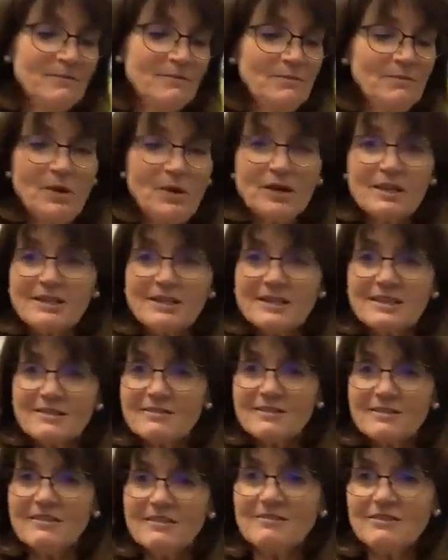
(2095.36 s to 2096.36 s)

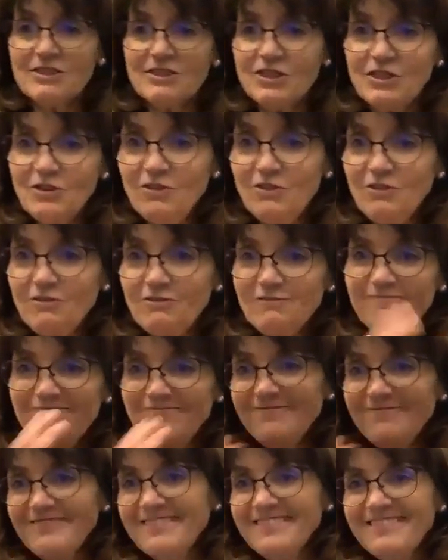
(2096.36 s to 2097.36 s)
books to
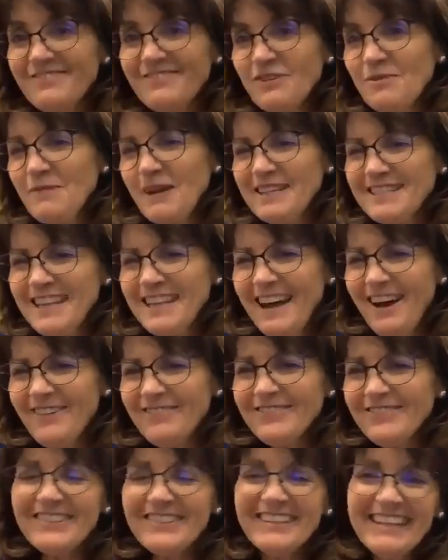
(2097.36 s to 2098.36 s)
for myself.
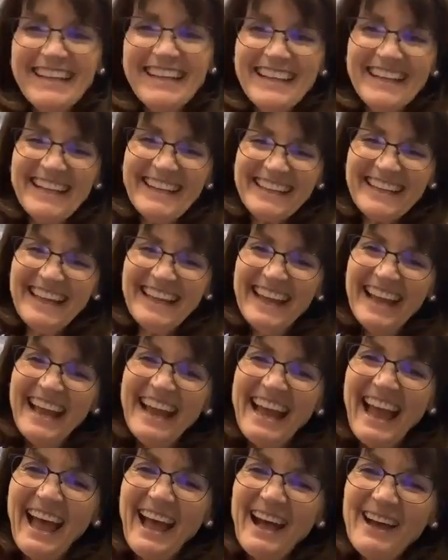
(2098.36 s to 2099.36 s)

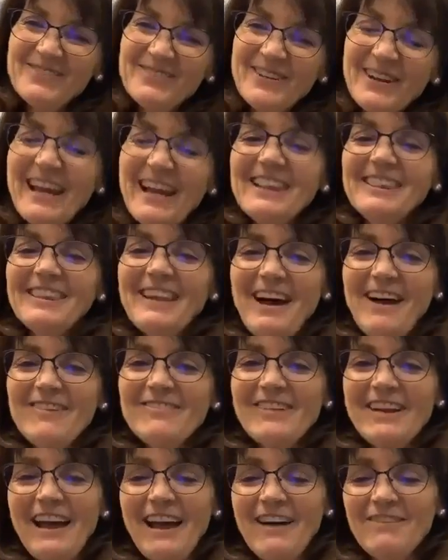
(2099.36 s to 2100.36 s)
But
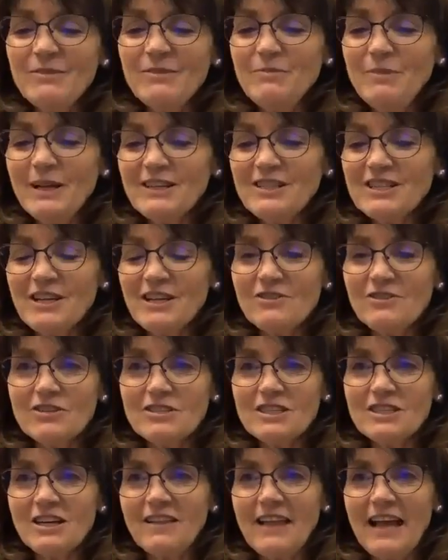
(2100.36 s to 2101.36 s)
I have a big
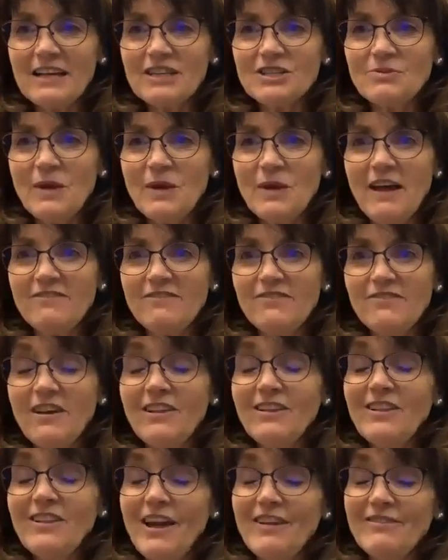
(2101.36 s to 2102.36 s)
children's collection. We have a
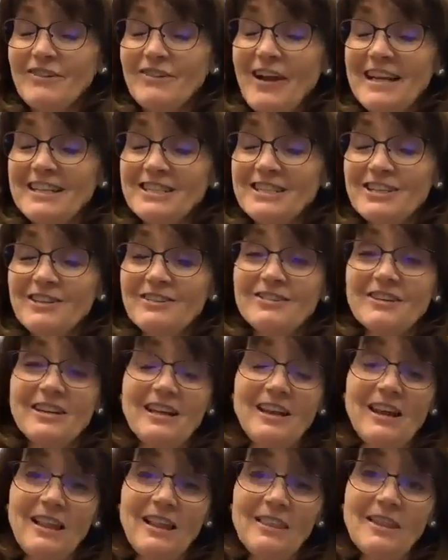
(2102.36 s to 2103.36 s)
lot of grandchildren,
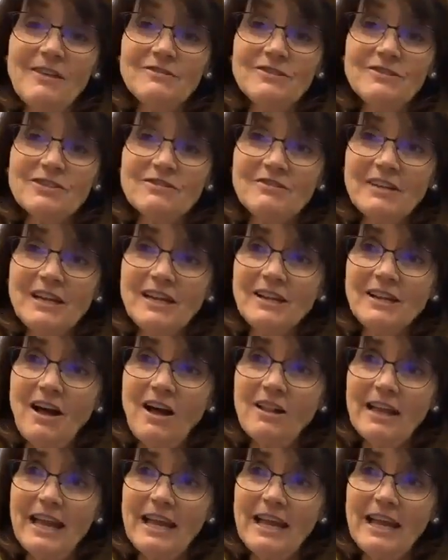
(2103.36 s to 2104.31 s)
and I love to read at all